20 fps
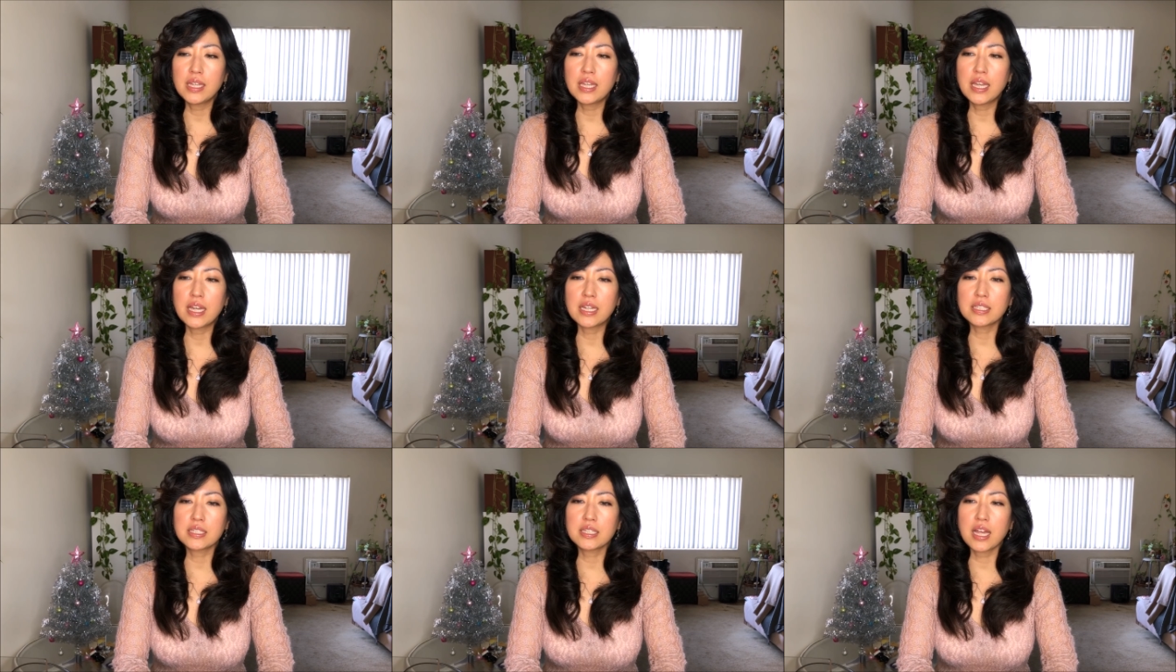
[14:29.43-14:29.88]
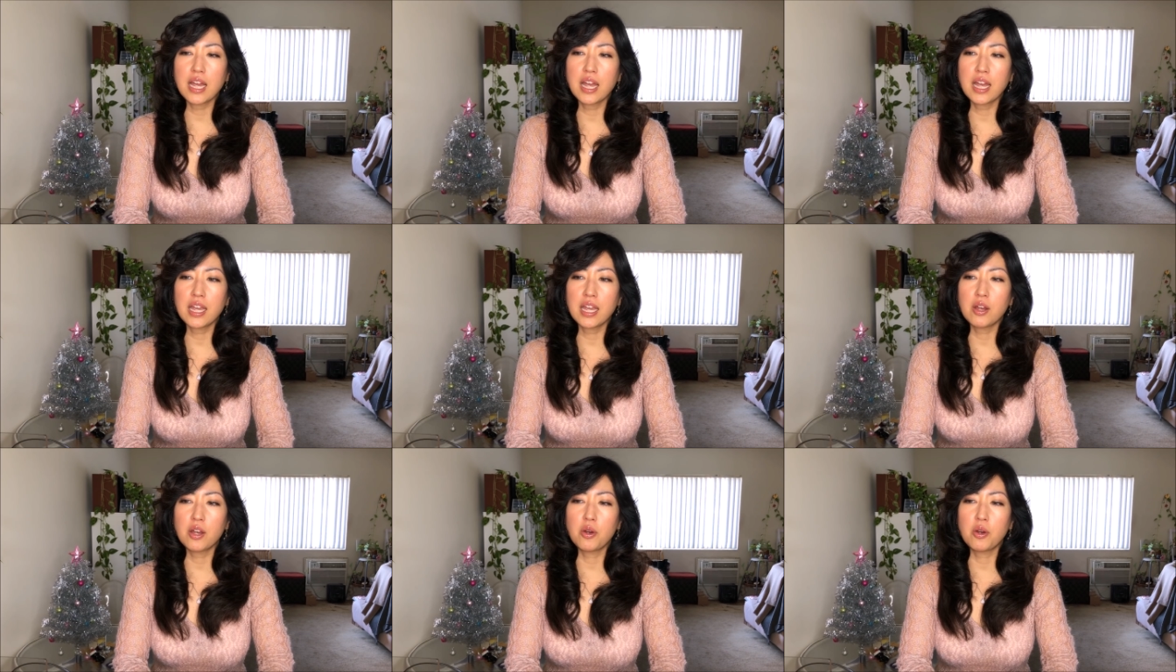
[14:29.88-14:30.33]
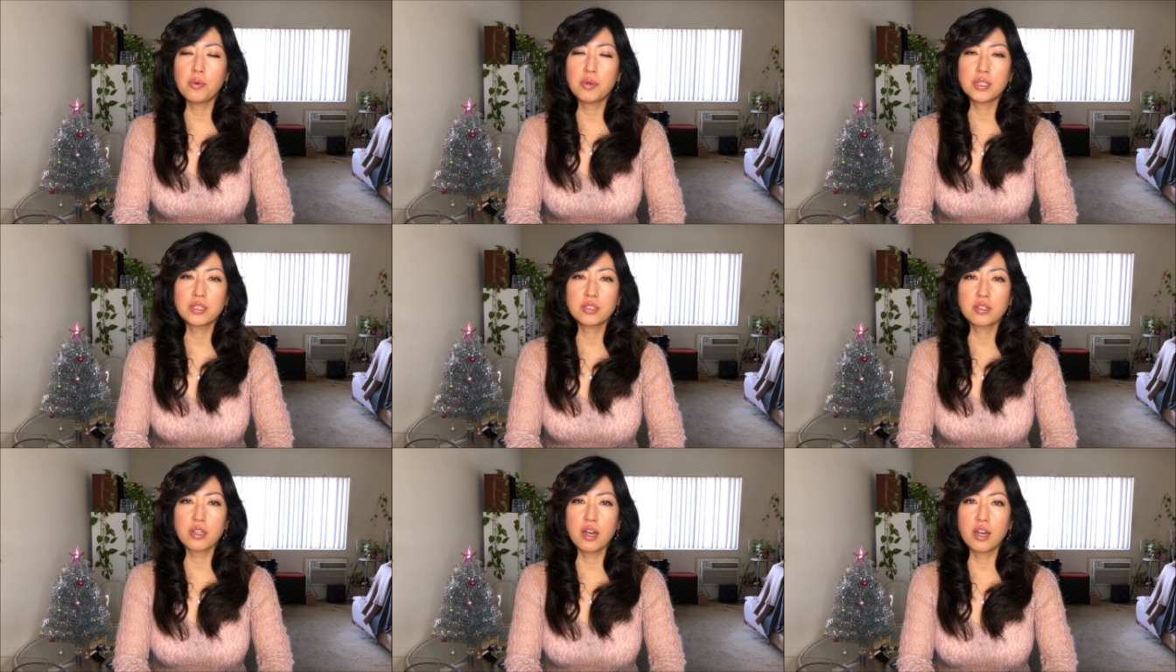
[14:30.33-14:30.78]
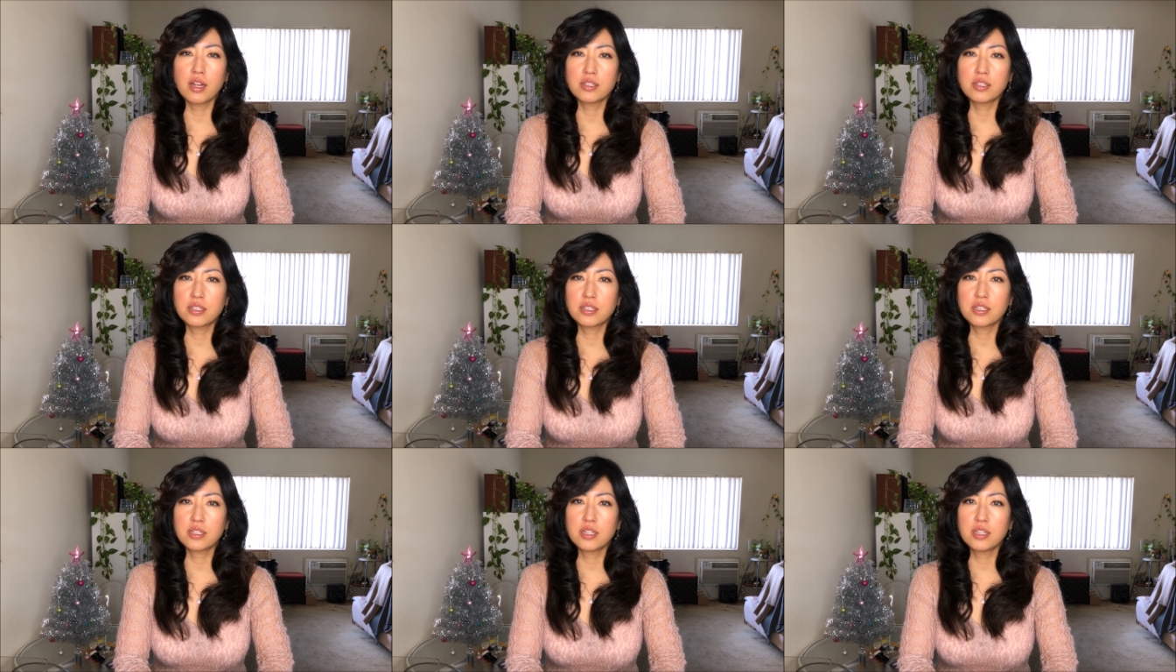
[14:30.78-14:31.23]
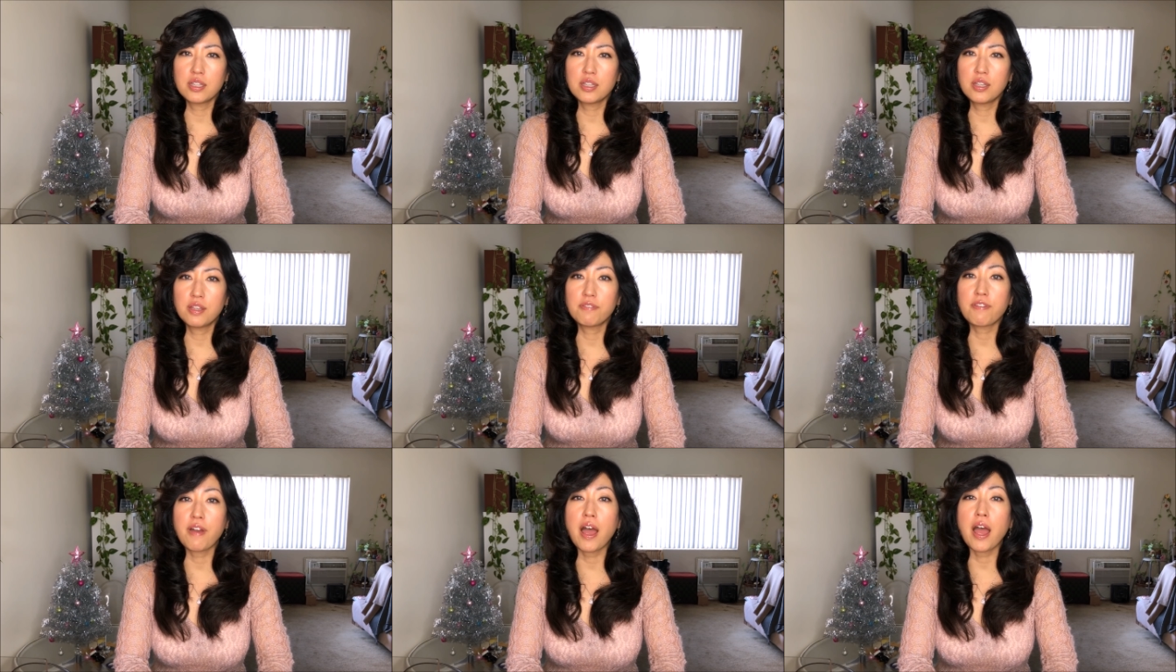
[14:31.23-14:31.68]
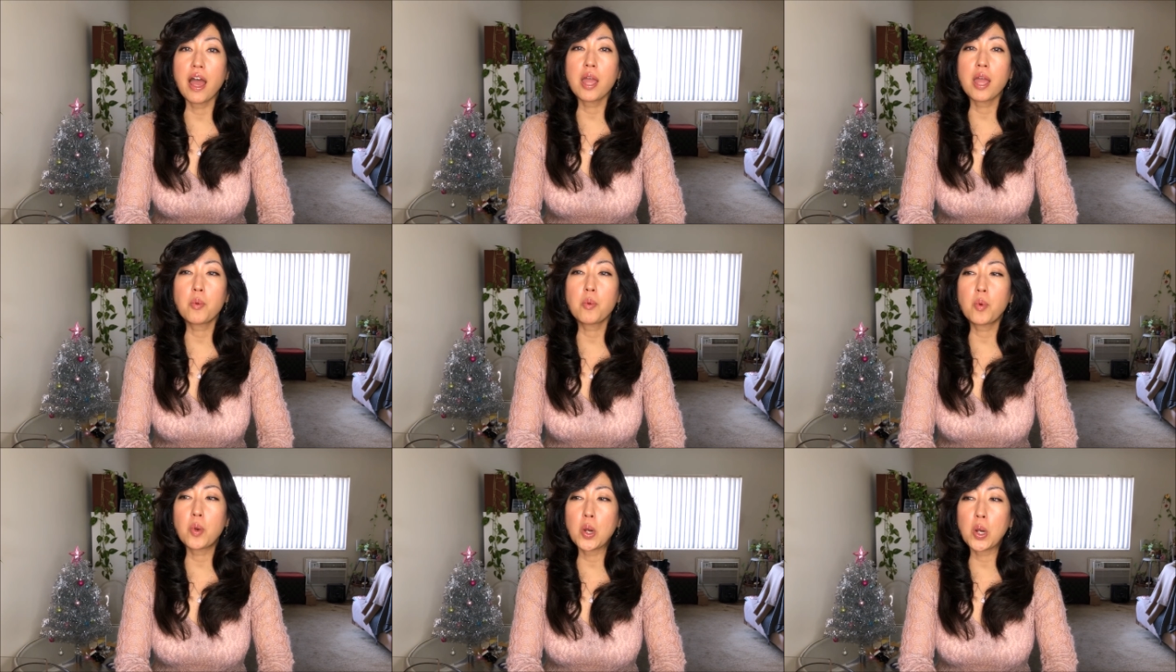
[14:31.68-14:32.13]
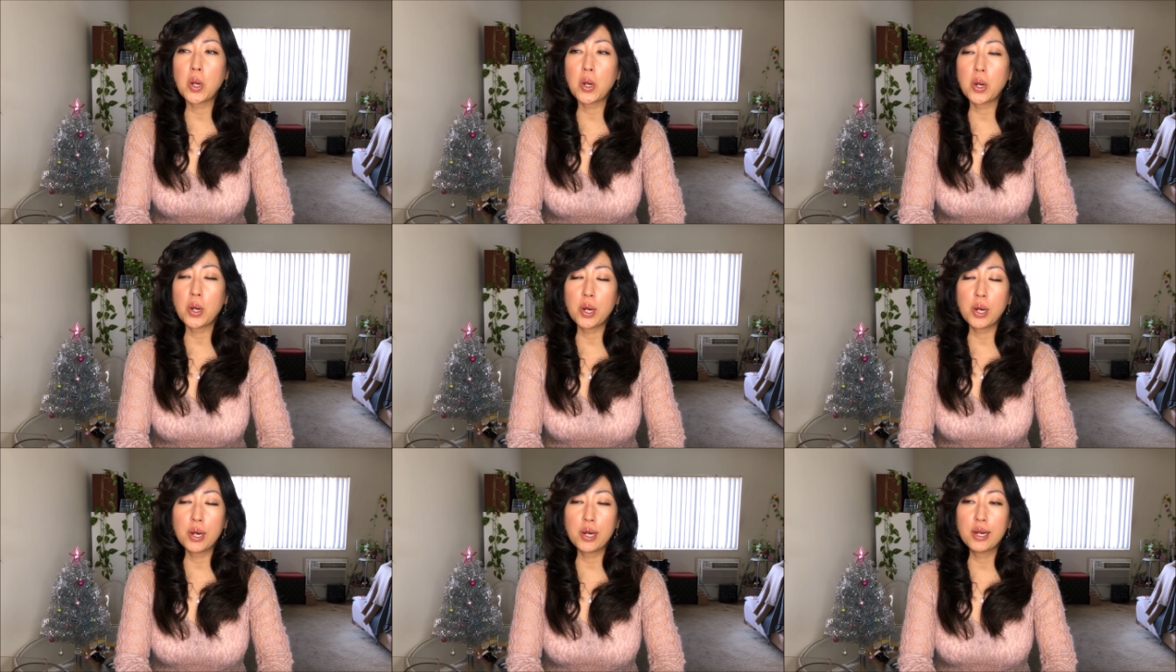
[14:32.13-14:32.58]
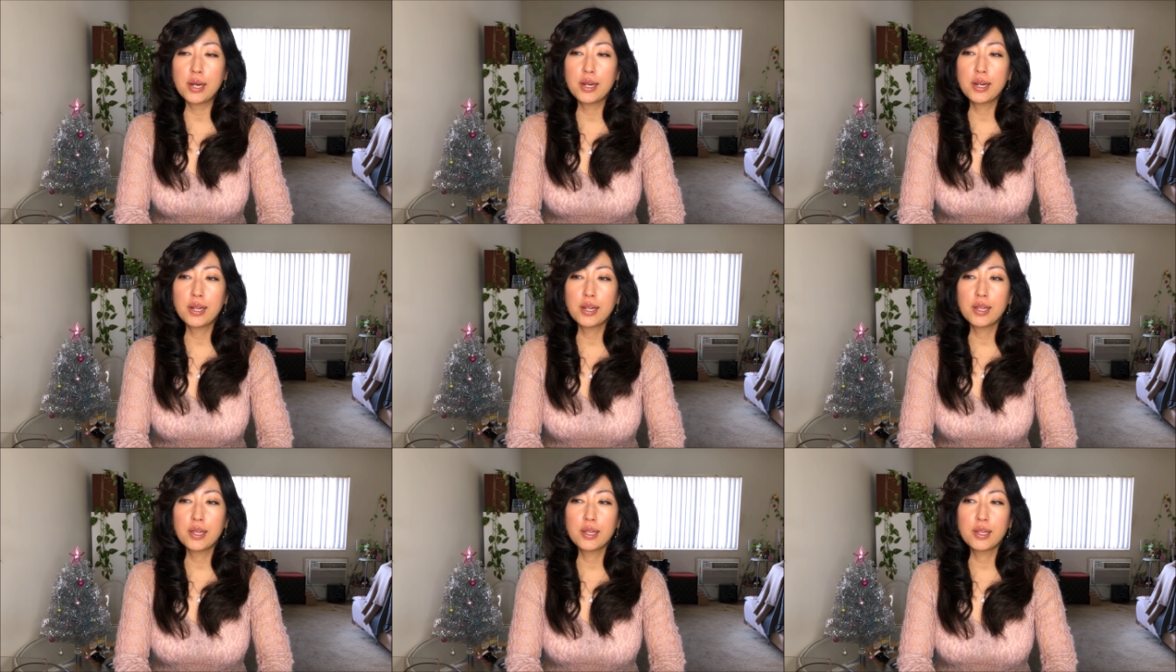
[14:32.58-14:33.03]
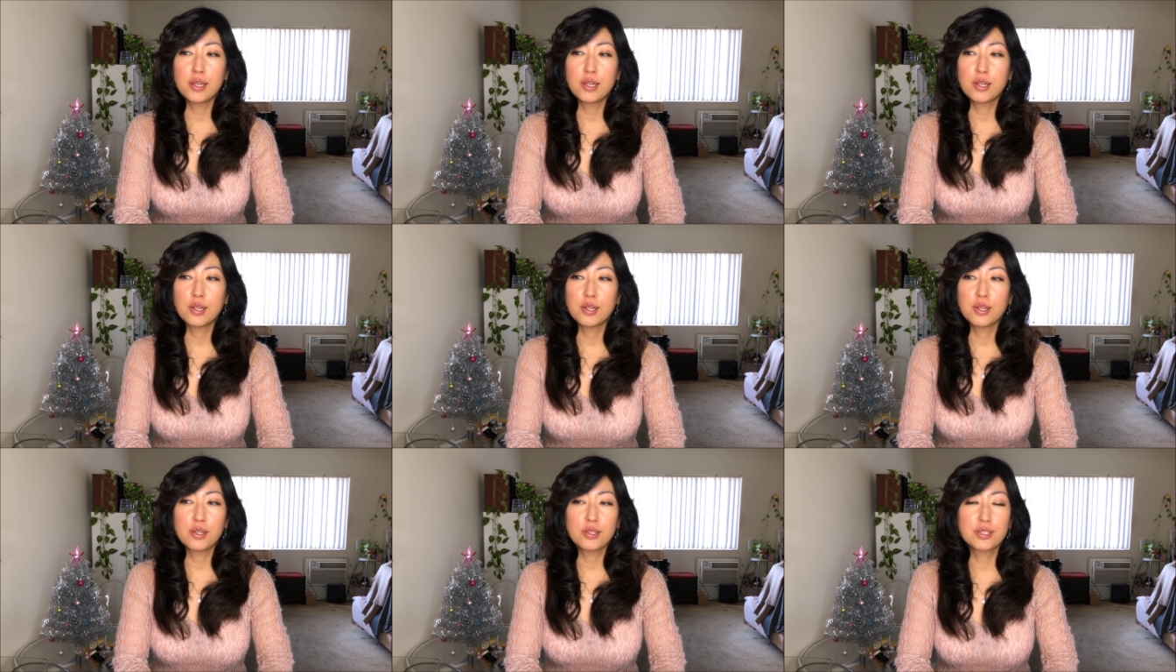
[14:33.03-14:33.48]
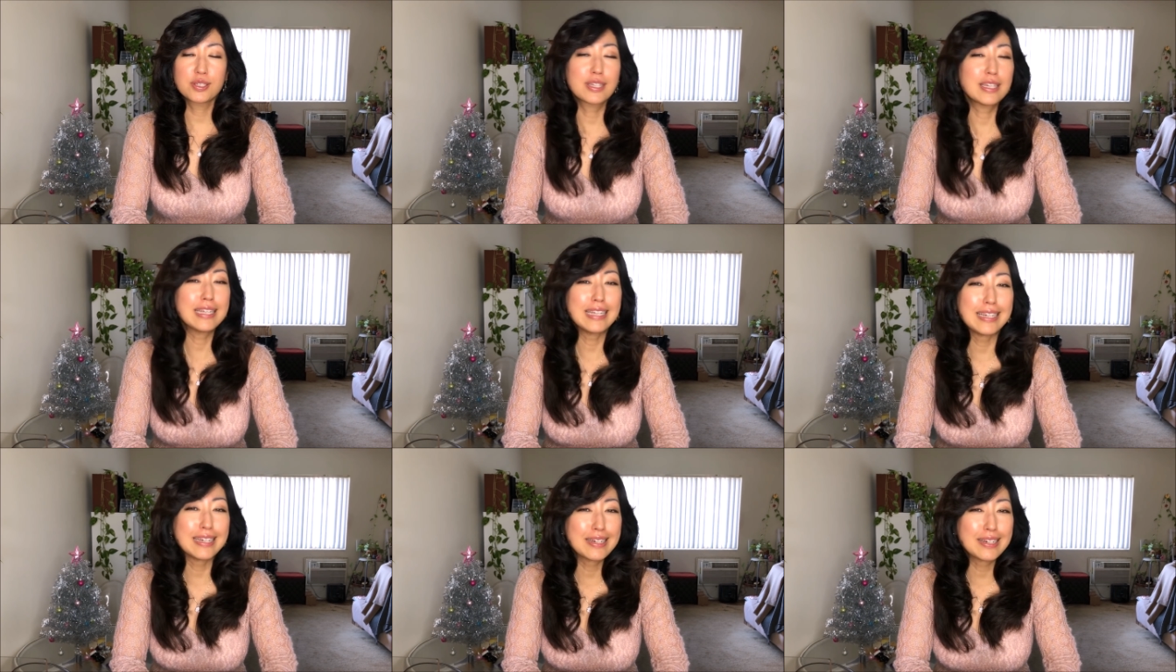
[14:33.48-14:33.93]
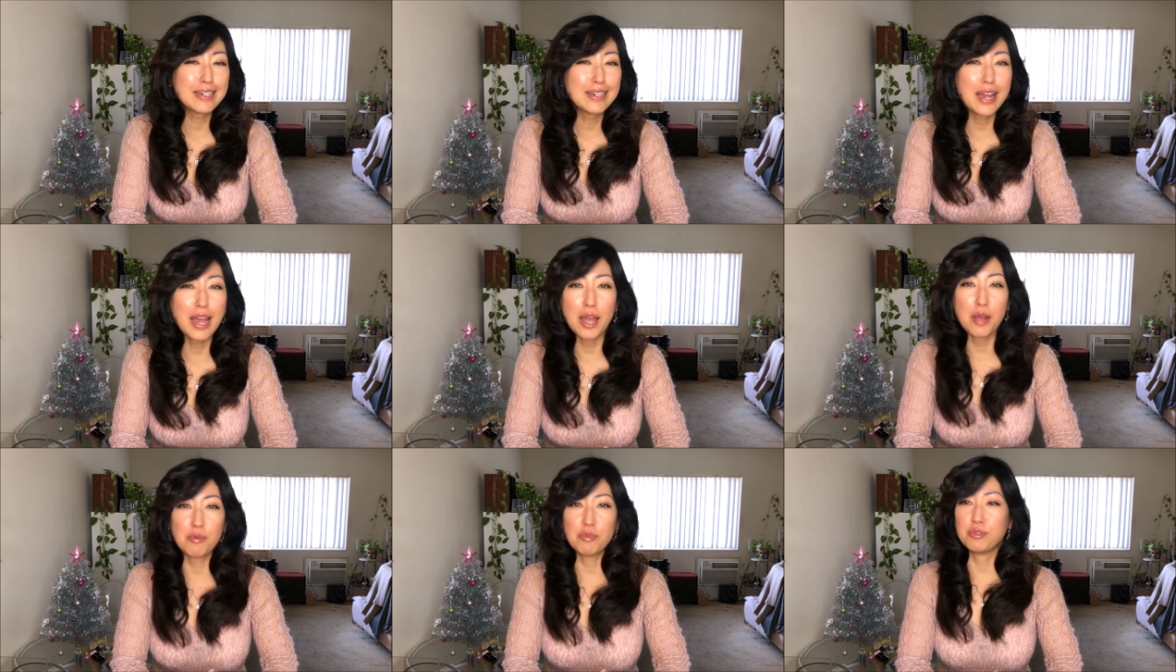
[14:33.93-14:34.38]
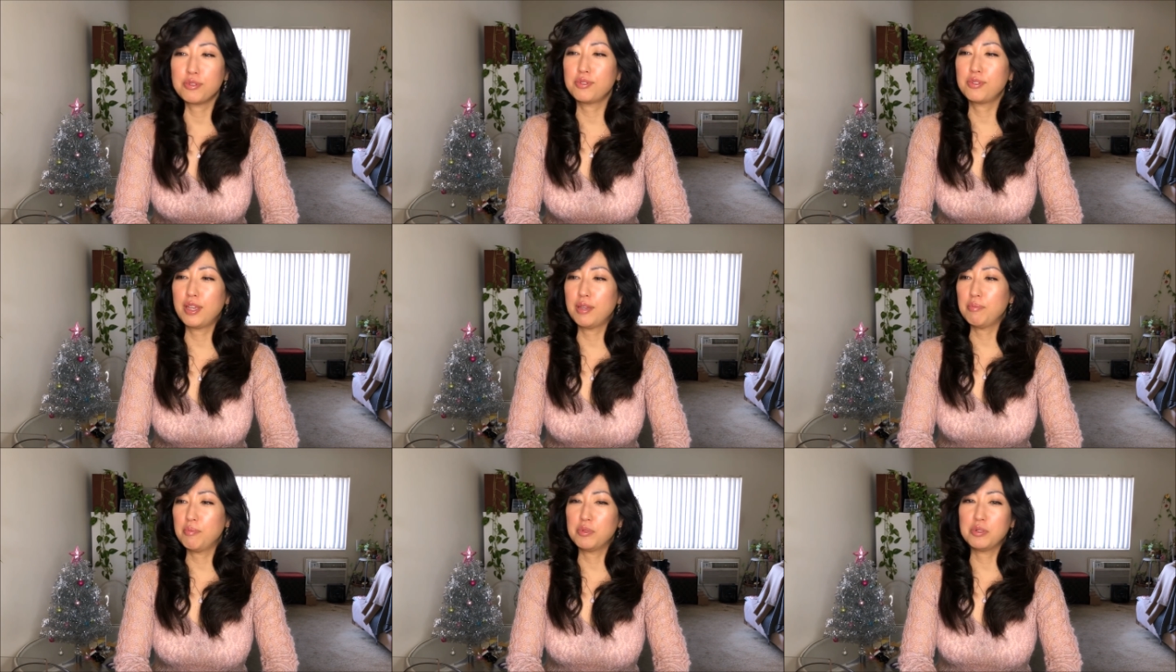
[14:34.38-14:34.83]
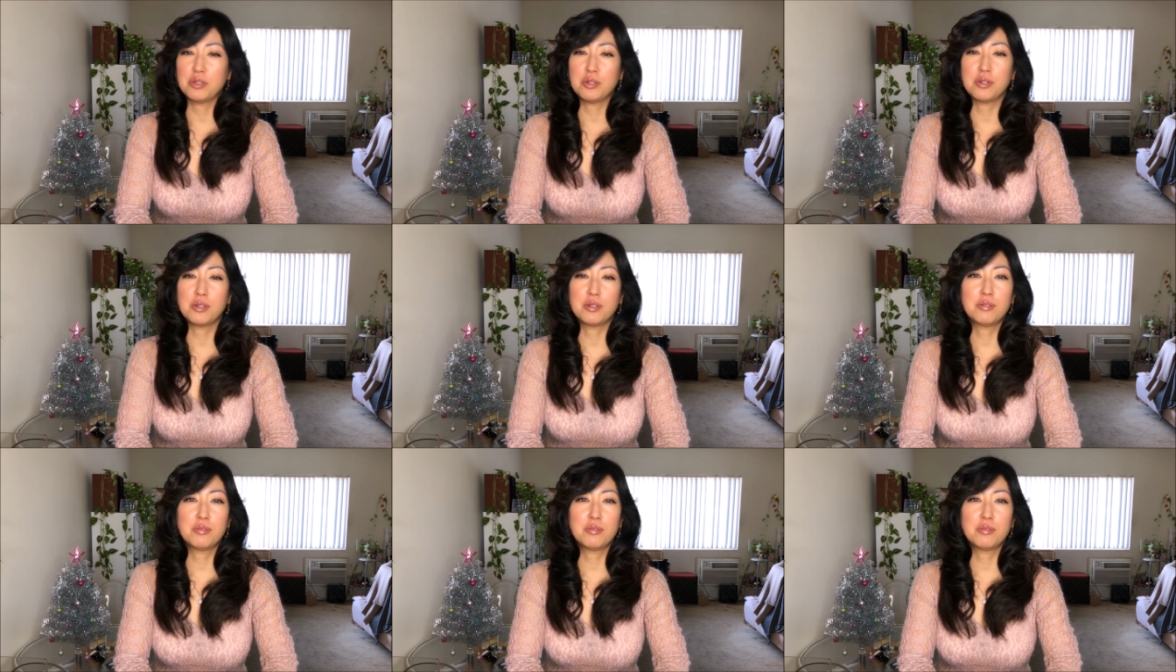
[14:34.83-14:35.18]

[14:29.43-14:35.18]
yes, I always thought if I were skinnier, I would get more,